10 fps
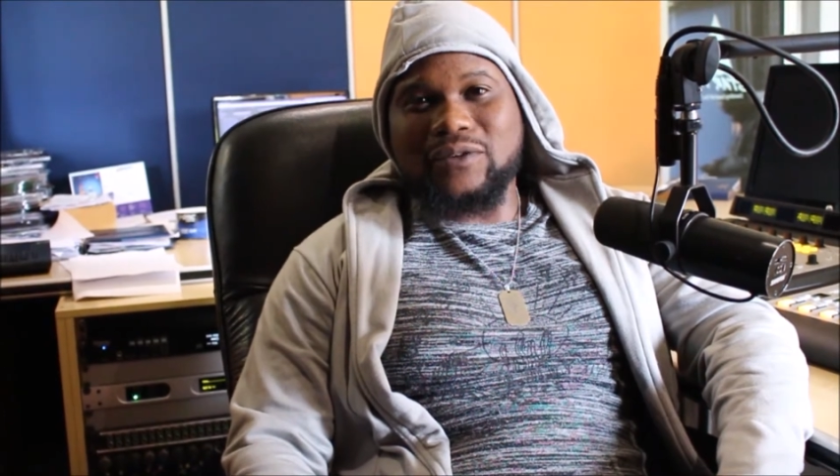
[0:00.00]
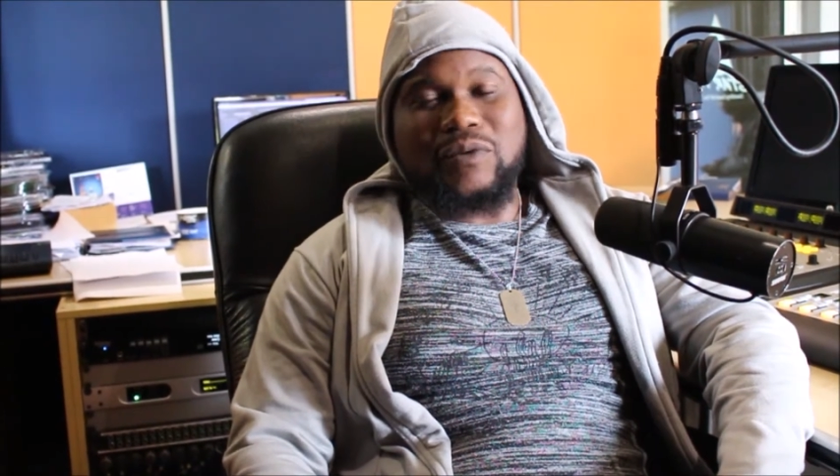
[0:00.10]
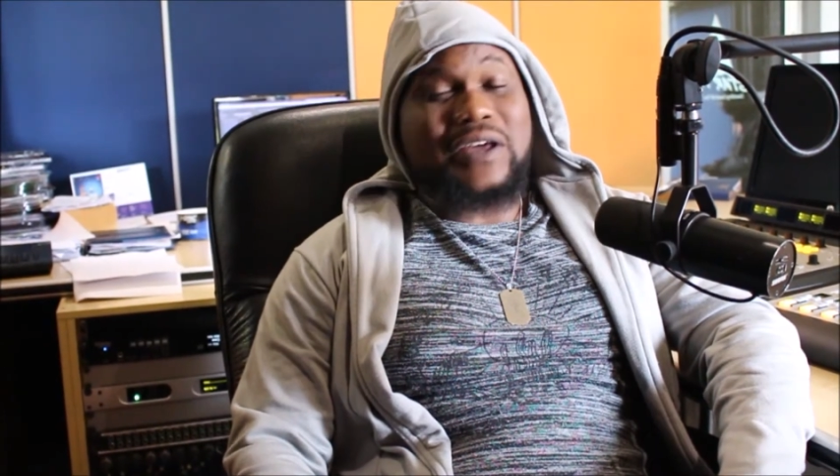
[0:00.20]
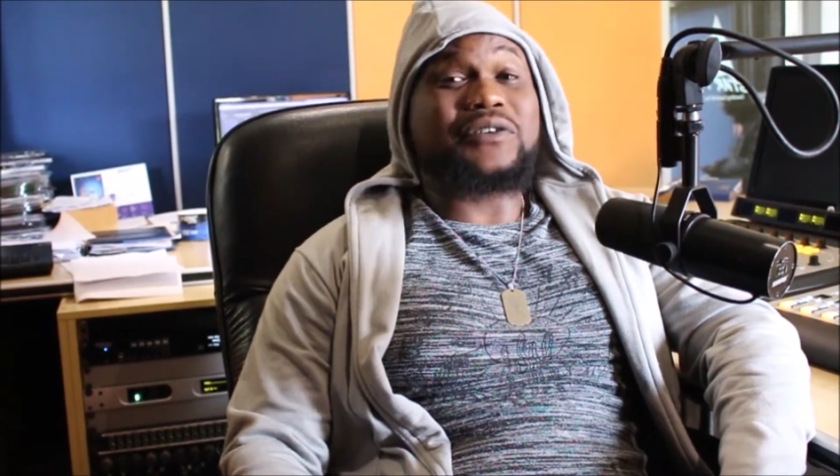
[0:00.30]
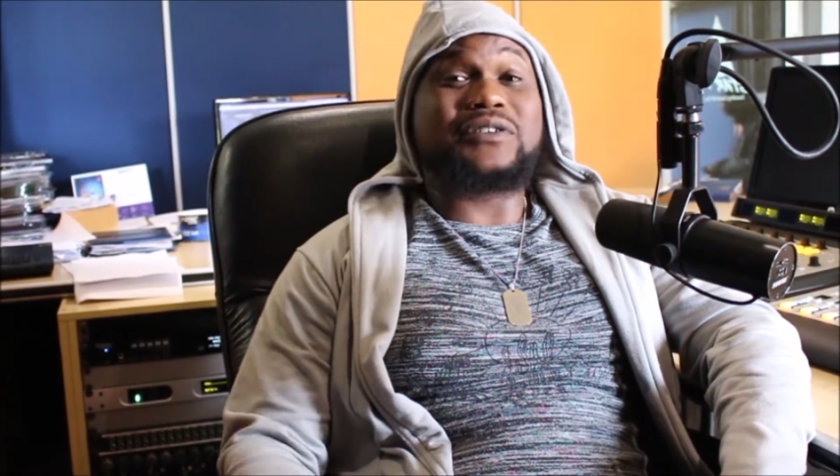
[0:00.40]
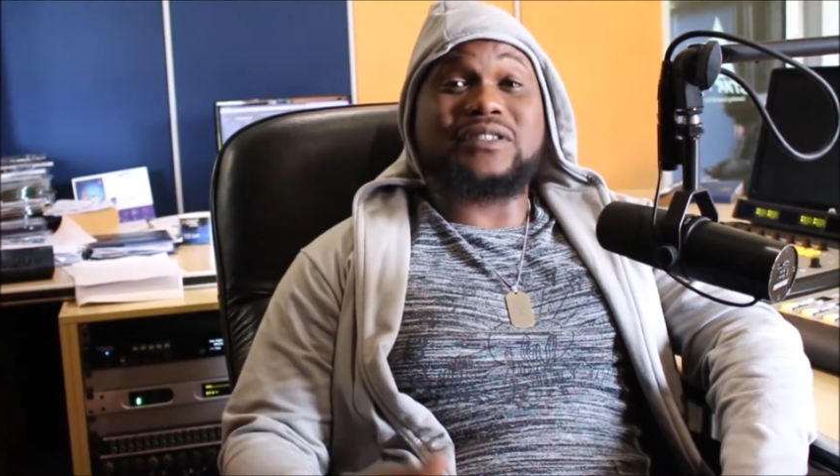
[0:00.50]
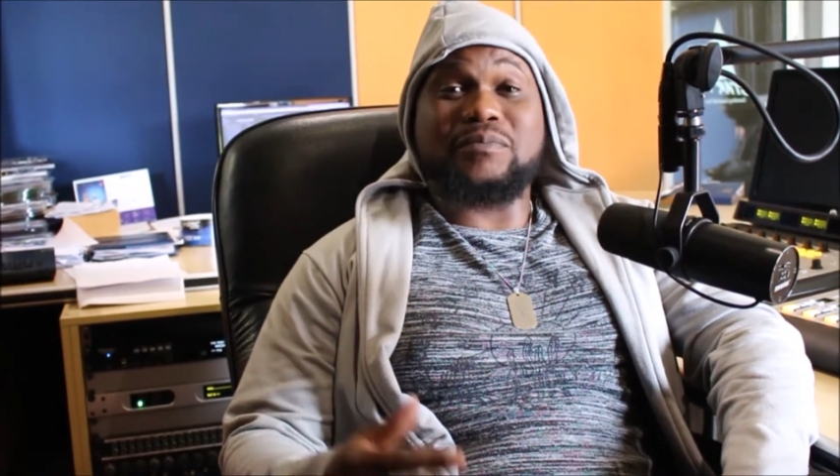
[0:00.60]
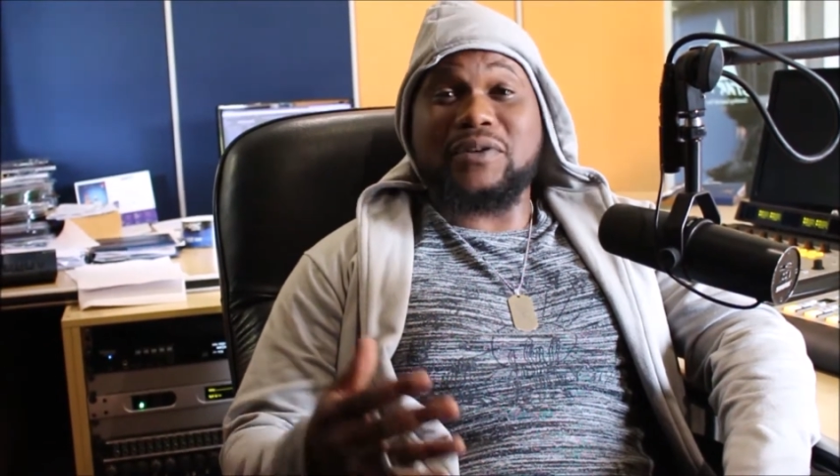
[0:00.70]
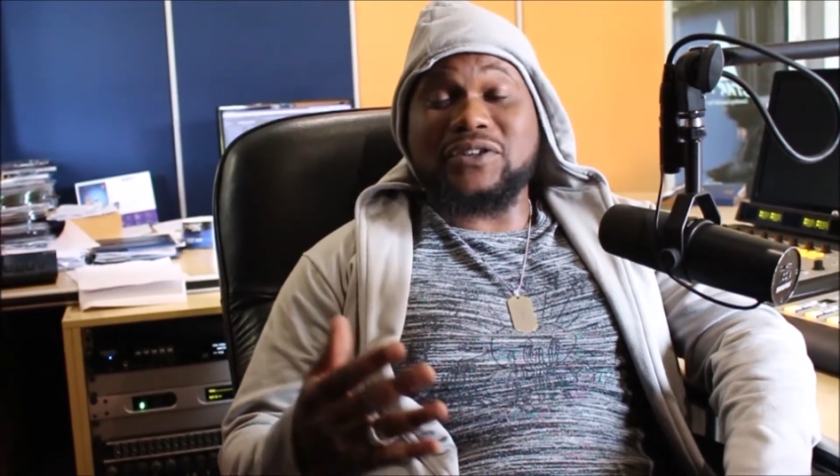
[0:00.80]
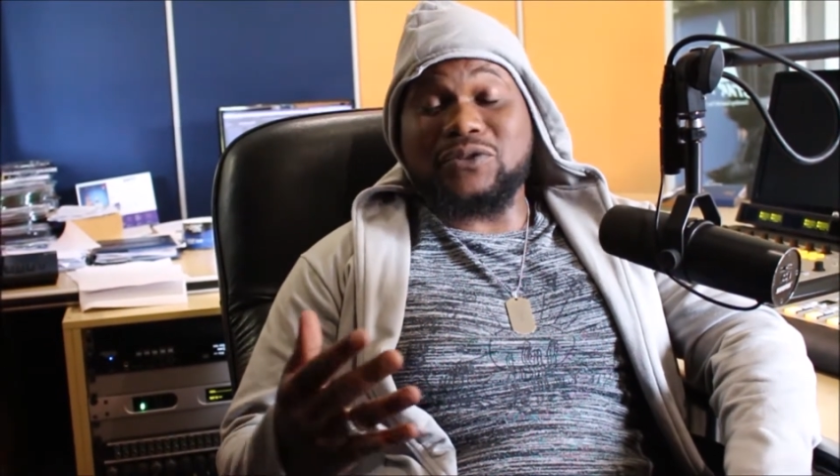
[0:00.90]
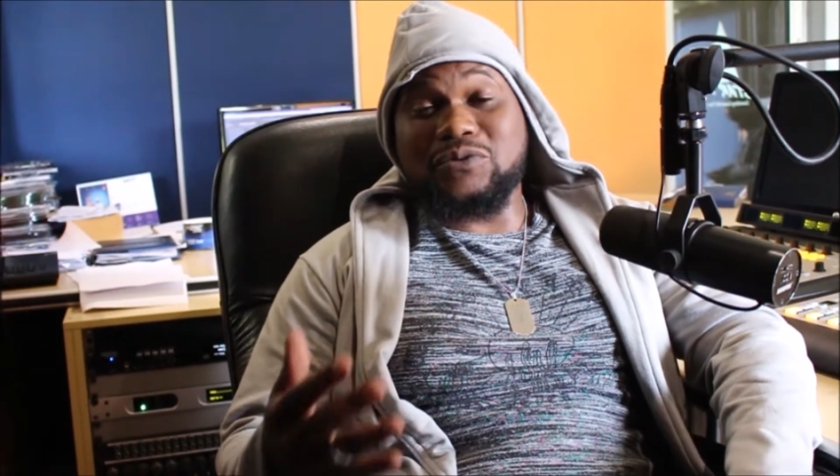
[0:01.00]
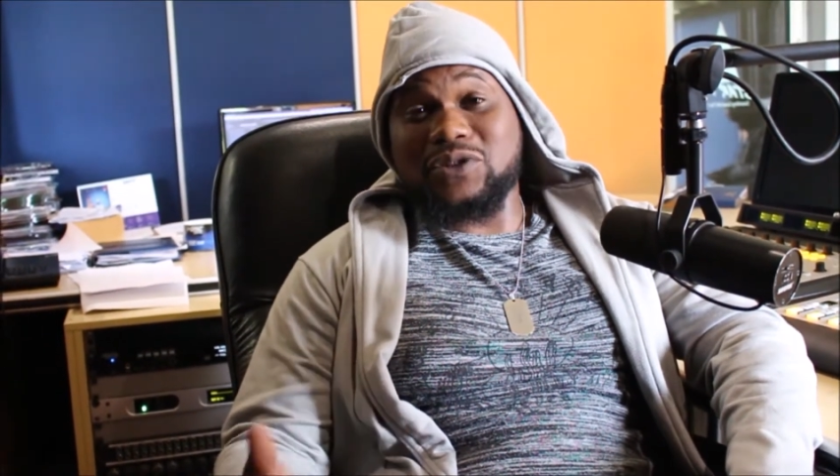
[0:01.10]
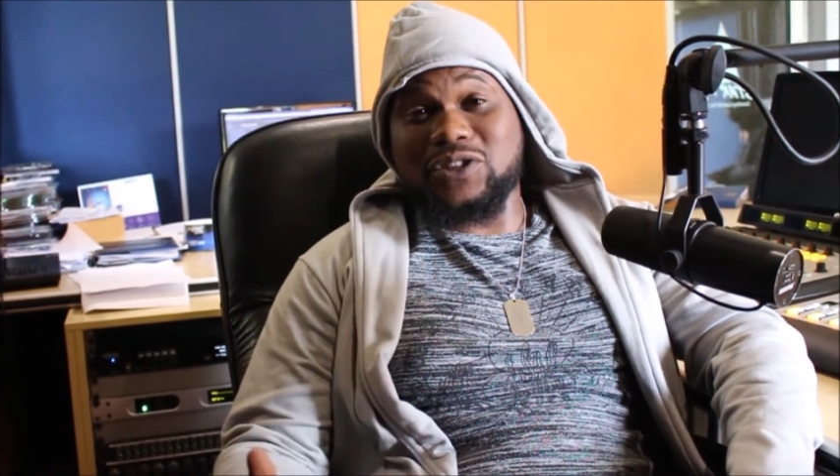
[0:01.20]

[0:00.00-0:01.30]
Whether it's the person who's